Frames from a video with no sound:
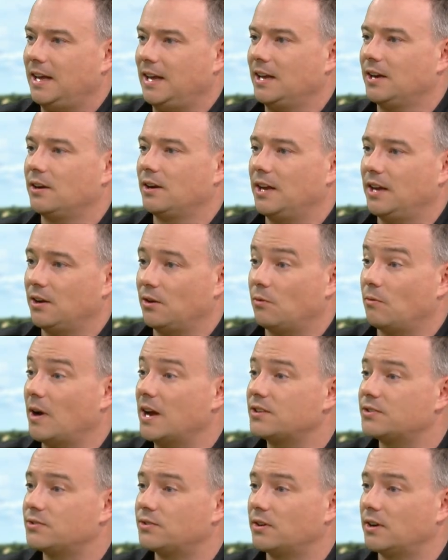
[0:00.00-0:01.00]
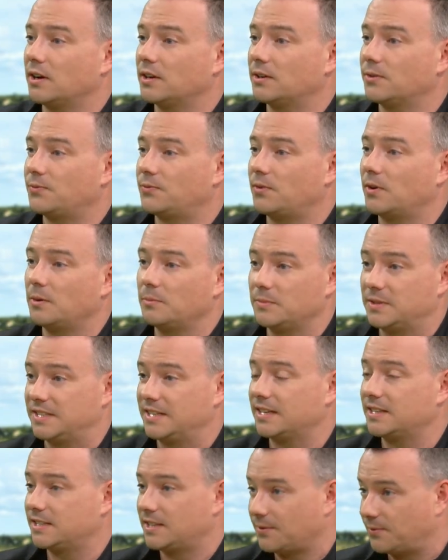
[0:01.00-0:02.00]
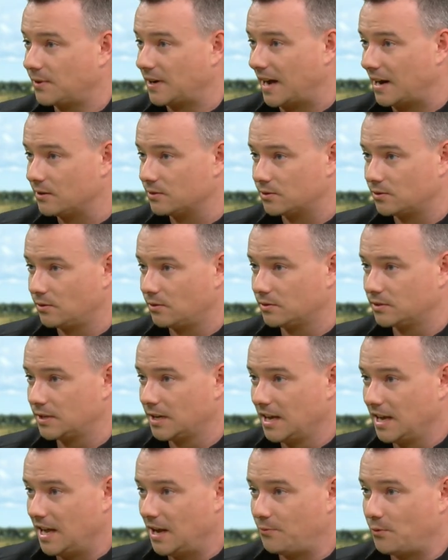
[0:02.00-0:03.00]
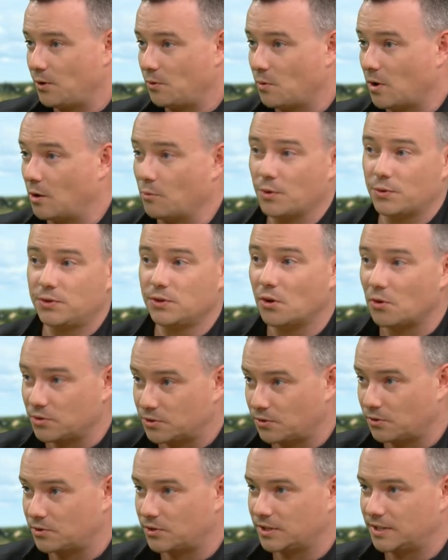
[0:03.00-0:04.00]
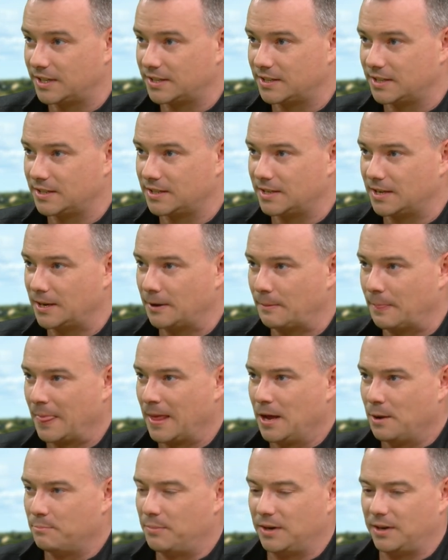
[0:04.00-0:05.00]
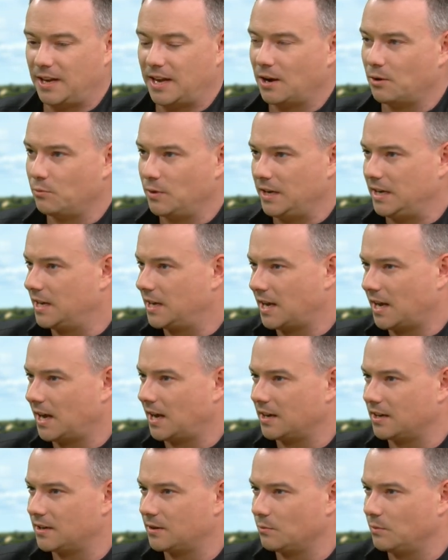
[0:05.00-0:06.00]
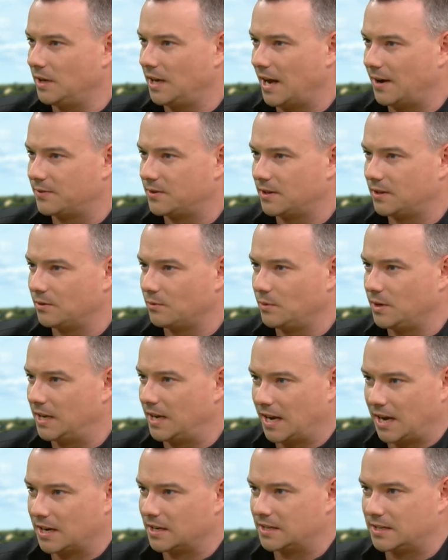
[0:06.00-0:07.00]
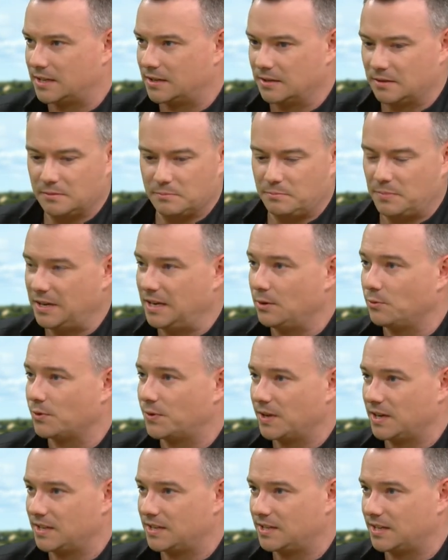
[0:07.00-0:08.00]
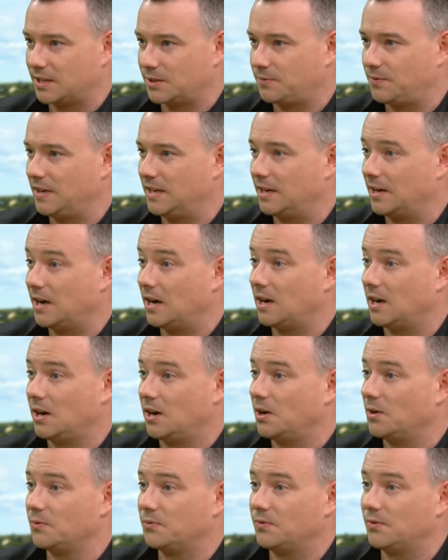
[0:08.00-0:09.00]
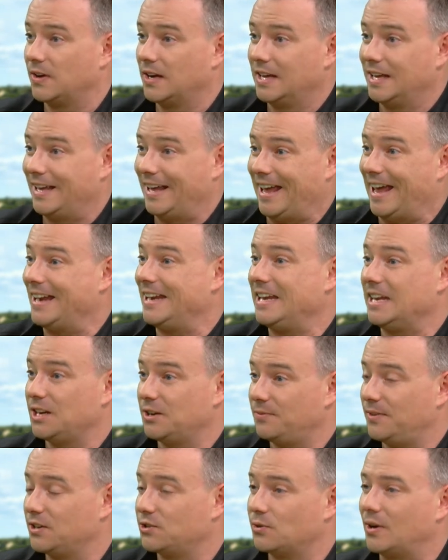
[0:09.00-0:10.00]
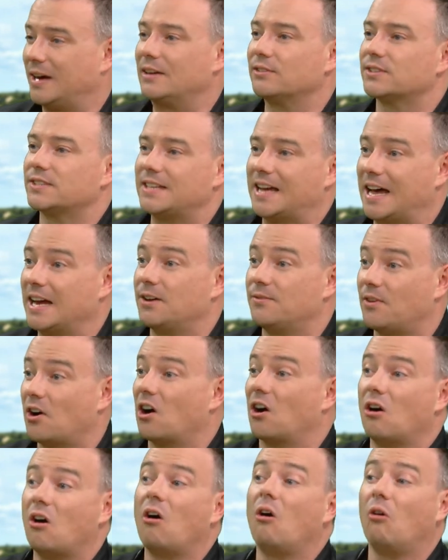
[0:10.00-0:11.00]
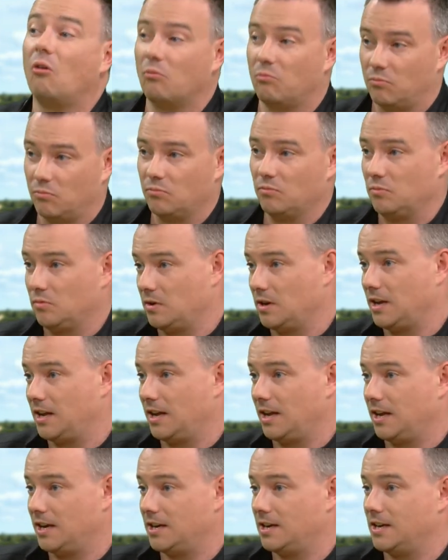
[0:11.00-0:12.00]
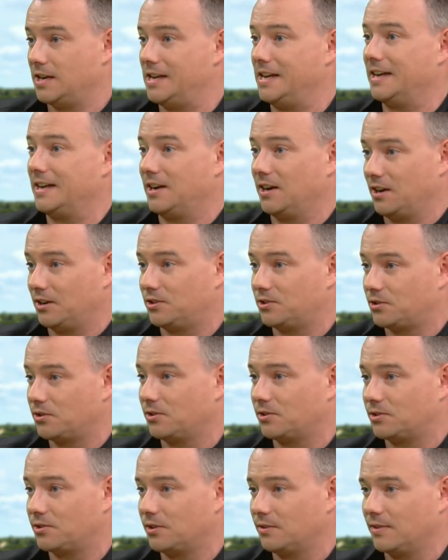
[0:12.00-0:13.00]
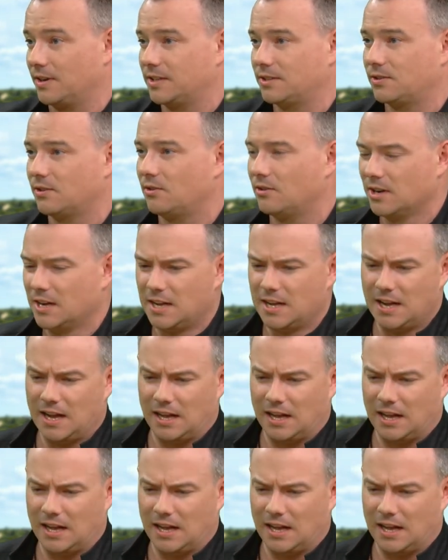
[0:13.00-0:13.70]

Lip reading: in a restaurant from six different households if we want with no social distancing, but yet we can't be within 6 feet of any individual outside of our home in a church service. So